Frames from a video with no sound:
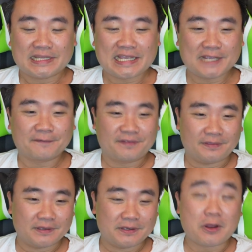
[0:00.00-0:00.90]
If
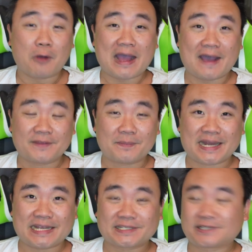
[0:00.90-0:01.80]
you don't have the
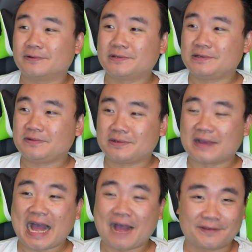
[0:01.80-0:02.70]
money, so you
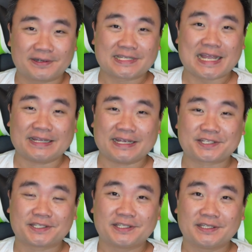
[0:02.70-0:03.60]
have to understand
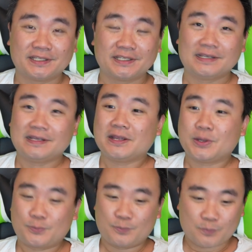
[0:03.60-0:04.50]
this.
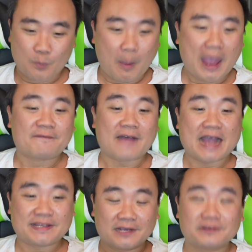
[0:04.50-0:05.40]
If
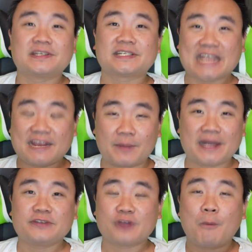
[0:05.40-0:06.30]
I tell you to save
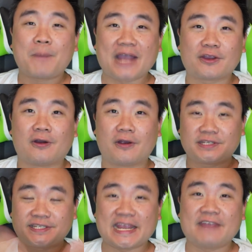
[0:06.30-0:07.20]
money, don't buy
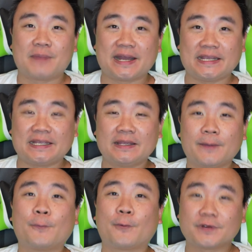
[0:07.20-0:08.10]
cards, save money.
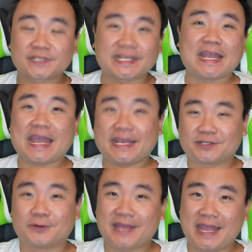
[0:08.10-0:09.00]
Worst
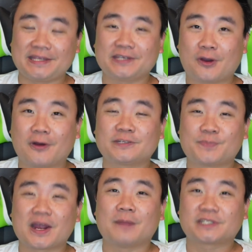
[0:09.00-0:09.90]
case, okay, the cards
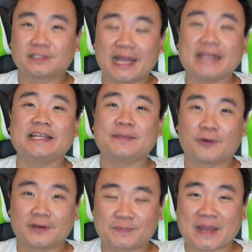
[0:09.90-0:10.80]
become slightly
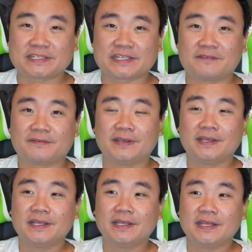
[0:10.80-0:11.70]
more expensive
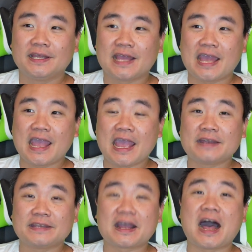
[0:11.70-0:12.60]

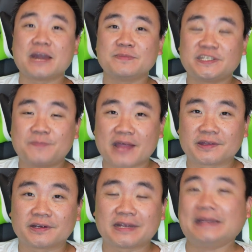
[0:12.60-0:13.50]
and the economy's
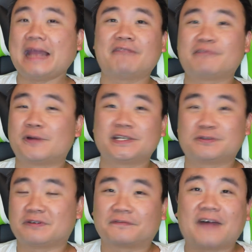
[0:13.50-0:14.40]
better and everyone's
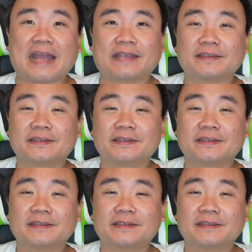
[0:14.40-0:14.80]
doing fine.